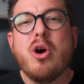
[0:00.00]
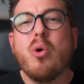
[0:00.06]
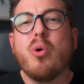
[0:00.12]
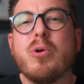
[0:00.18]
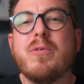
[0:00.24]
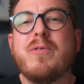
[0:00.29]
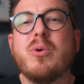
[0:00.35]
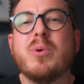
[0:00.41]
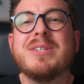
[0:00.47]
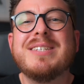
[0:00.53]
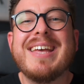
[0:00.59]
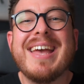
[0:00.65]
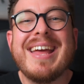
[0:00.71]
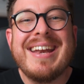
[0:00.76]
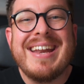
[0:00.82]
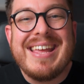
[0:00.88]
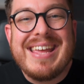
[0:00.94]
or if you want to
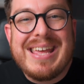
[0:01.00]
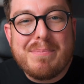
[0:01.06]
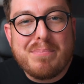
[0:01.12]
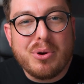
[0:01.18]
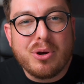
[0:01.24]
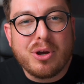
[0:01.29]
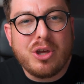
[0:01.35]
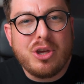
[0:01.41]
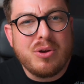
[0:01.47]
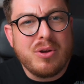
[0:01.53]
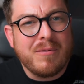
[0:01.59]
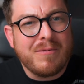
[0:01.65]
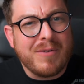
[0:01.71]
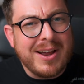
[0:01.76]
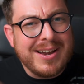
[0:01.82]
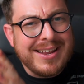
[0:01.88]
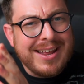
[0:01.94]
get an ebook, you can find